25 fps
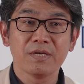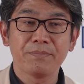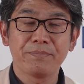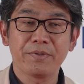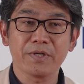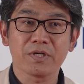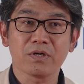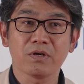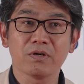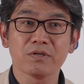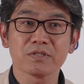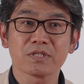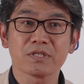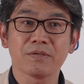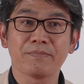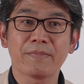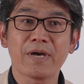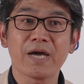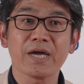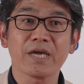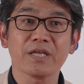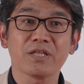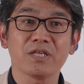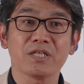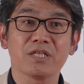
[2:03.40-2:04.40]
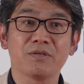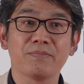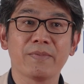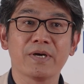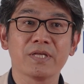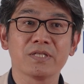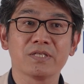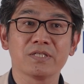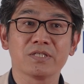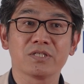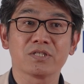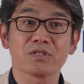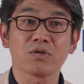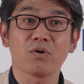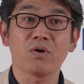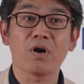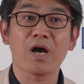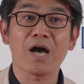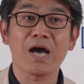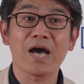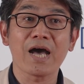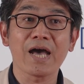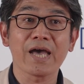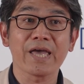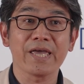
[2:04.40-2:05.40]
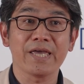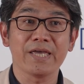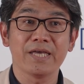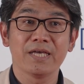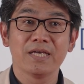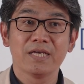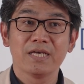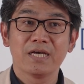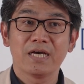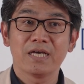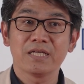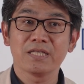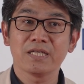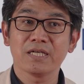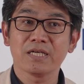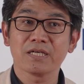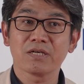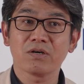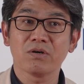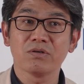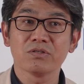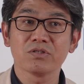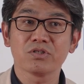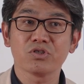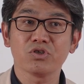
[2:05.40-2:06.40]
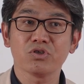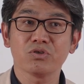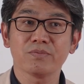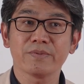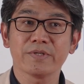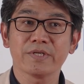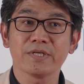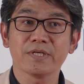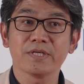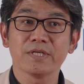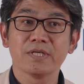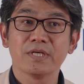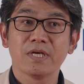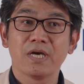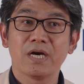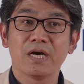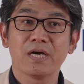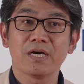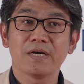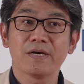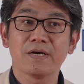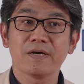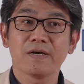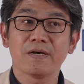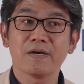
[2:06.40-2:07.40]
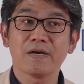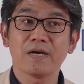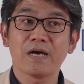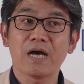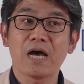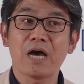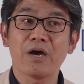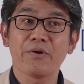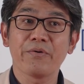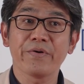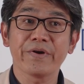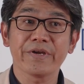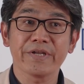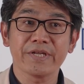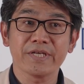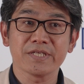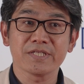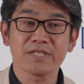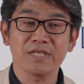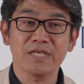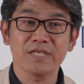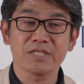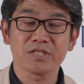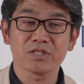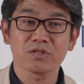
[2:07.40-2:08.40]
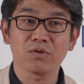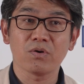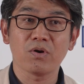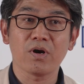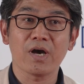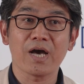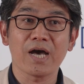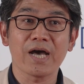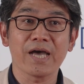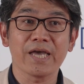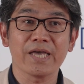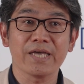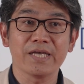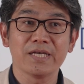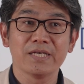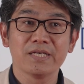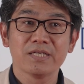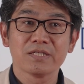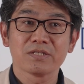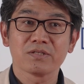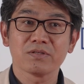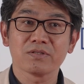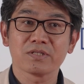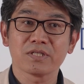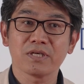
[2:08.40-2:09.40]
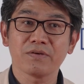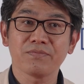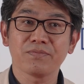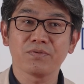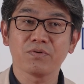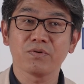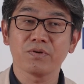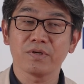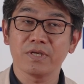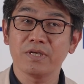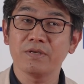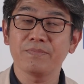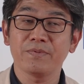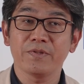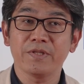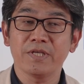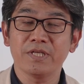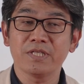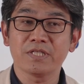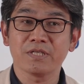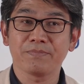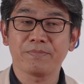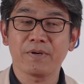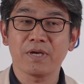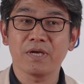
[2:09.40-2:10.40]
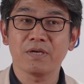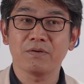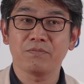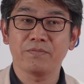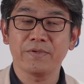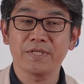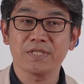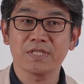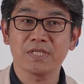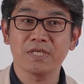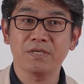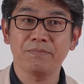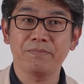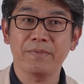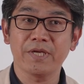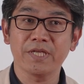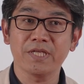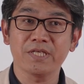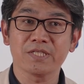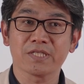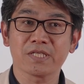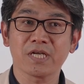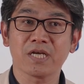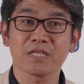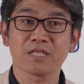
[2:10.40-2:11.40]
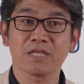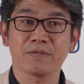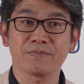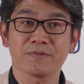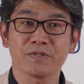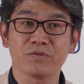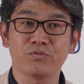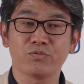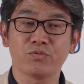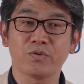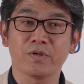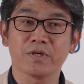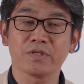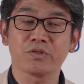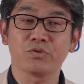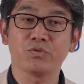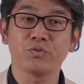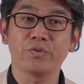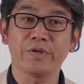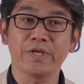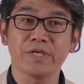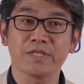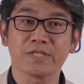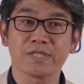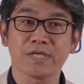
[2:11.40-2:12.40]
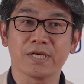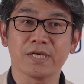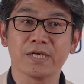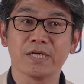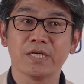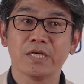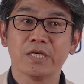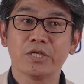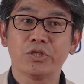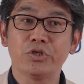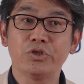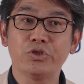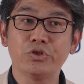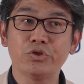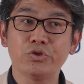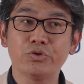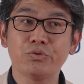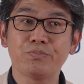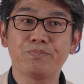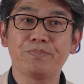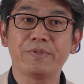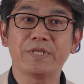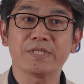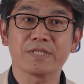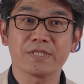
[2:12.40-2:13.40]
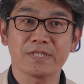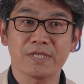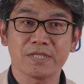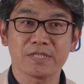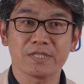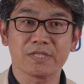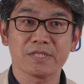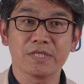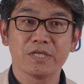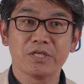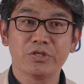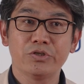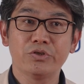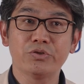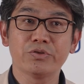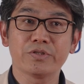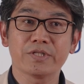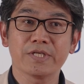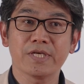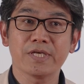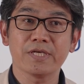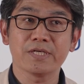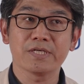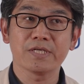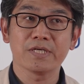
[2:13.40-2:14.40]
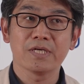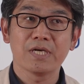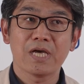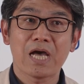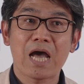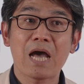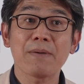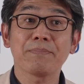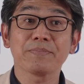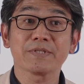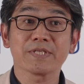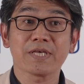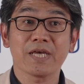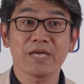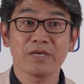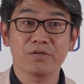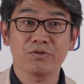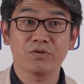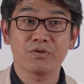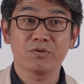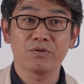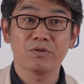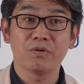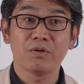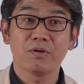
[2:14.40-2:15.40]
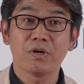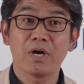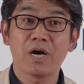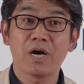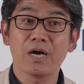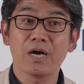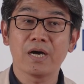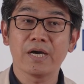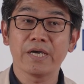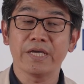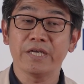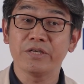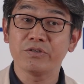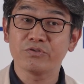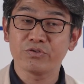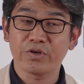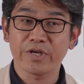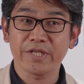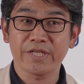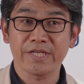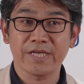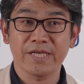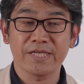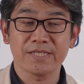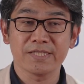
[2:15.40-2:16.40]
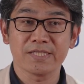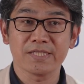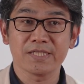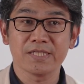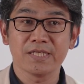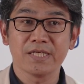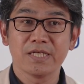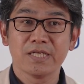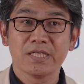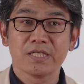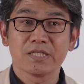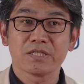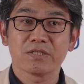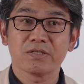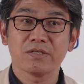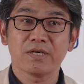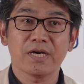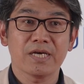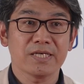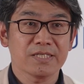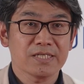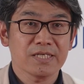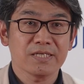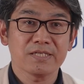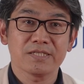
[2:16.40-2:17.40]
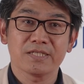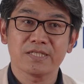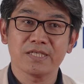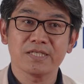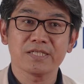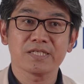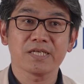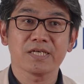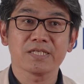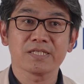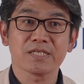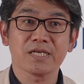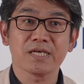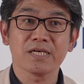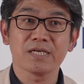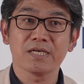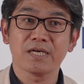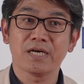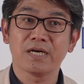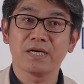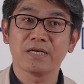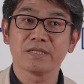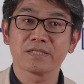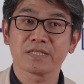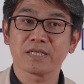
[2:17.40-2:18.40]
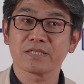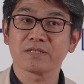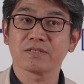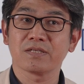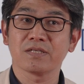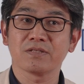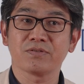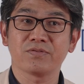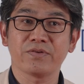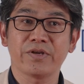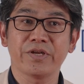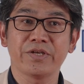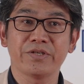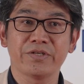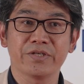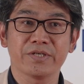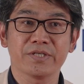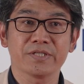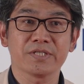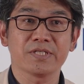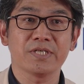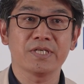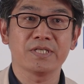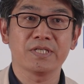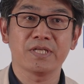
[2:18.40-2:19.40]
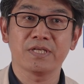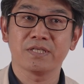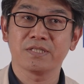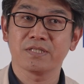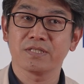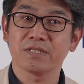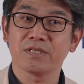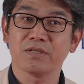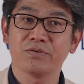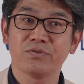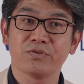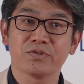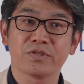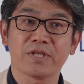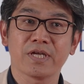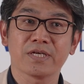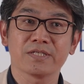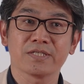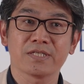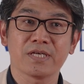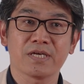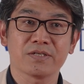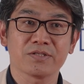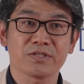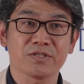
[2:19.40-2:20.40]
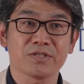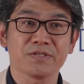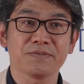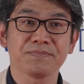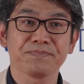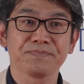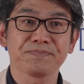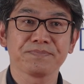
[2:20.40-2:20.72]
because the market demand is so high, and then consumer awareness is so high. So therefore, even in Japan, we see many startups who are doing the new business using upcycle ingredients. So I think these are the success areas in this food tech sector.